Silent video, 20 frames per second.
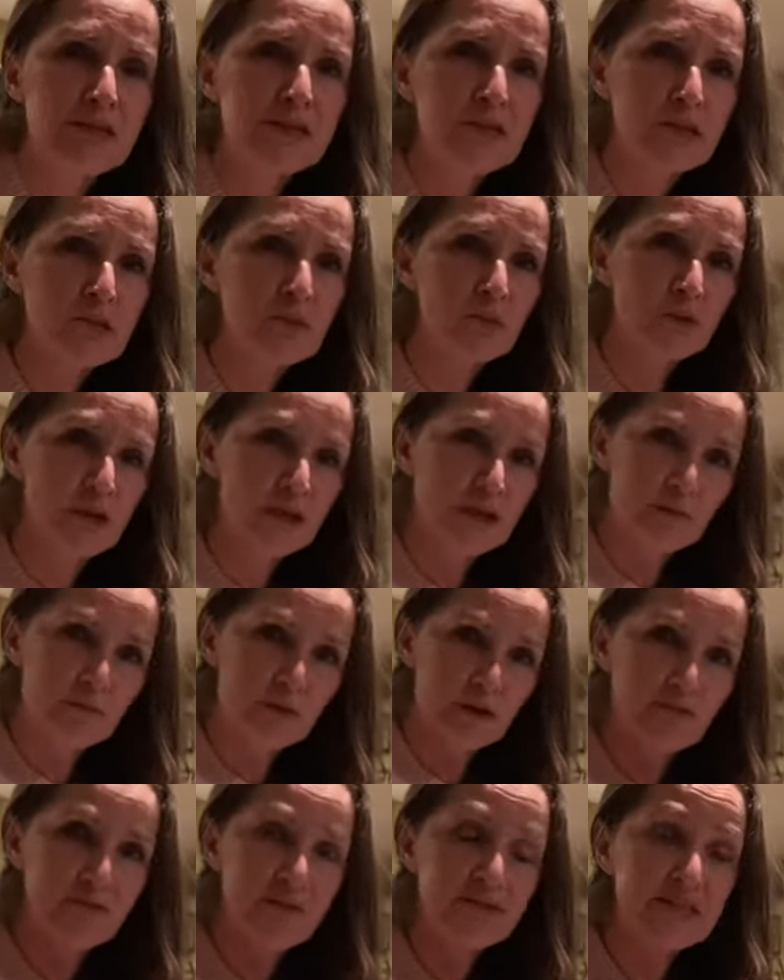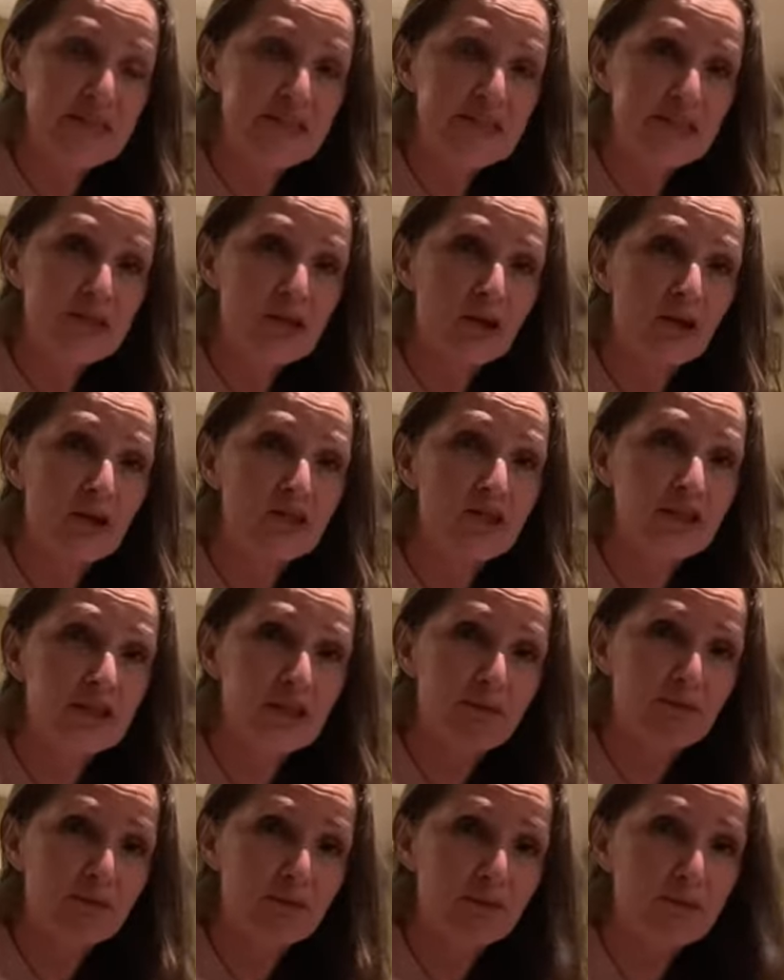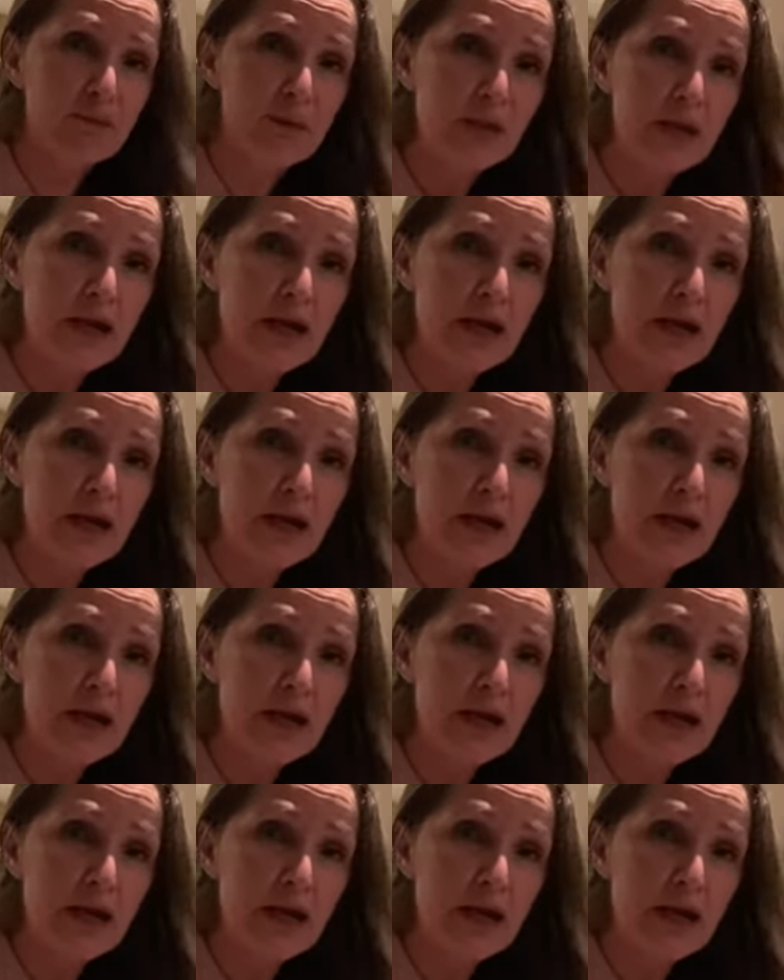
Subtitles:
because when I get my visitors, I like to give them